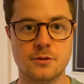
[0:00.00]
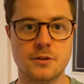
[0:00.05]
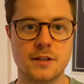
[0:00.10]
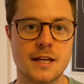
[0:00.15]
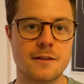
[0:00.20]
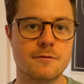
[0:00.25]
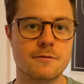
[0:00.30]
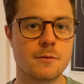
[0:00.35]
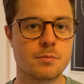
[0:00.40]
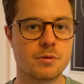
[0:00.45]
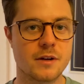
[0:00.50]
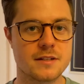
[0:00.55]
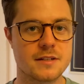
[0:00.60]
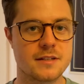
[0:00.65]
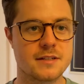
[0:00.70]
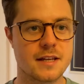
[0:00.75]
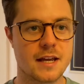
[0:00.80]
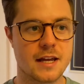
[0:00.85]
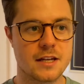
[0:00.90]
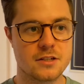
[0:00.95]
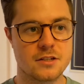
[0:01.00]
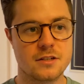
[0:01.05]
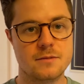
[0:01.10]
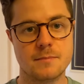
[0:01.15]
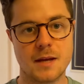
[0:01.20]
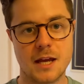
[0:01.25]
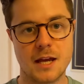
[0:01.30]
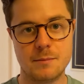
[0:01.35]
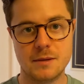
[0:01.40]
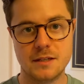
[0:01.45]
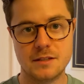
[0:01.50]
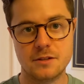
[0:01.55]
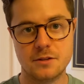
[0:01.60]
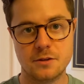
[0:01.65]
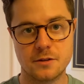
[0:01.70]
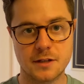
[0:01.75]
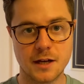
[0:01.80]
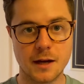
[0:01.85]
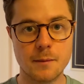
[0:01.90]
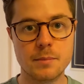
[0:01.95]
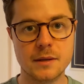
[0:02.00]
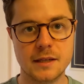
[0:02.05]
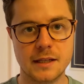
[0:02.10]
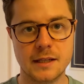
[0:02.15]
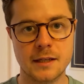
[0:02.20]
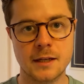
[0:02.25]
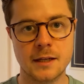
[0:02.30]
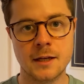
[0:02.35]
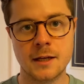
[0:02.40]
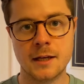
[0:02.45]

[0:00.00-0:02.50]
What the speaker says: give a presentation maybe to your company,